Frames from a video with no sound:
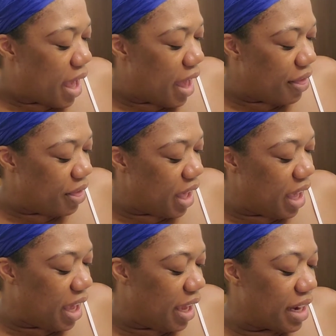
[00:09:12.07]
And
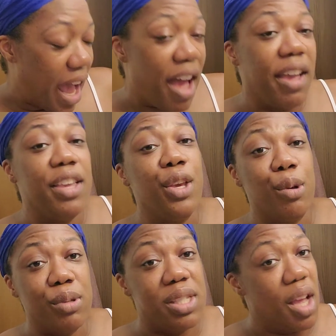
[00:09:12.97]
then I
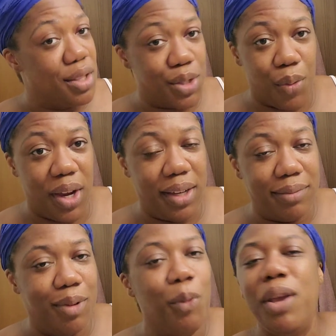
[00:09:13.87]
use
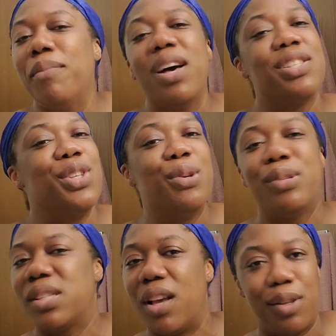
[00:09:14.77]
sunscreen. We must
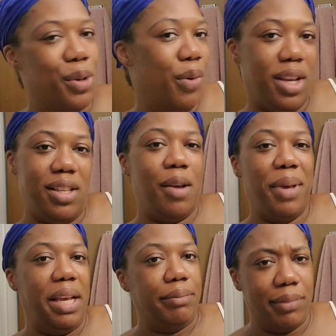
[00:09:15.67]
use sunscreen. I
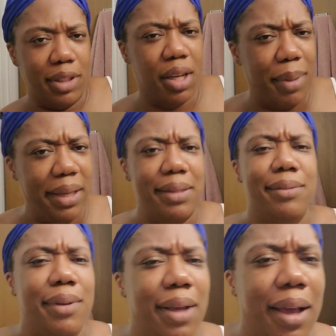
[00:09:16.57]
mean, look at me.
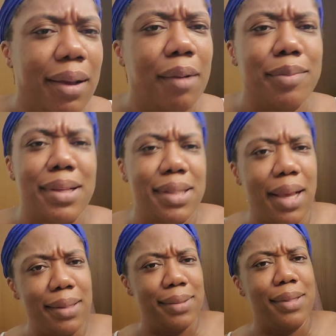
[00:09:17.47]
I, was about to
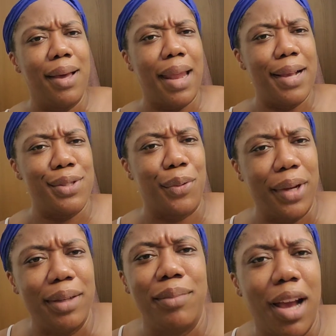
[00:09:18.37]
say sun ice
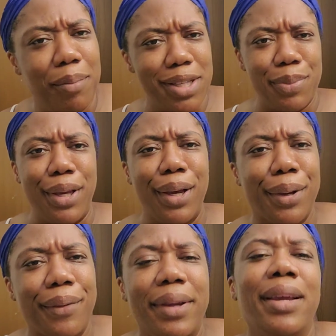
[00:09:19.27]
cream. I must be
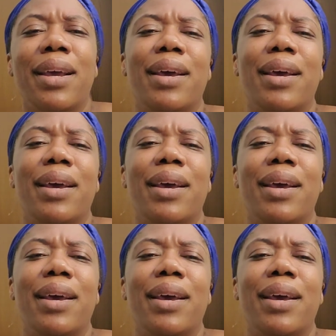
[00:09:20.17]
hungry.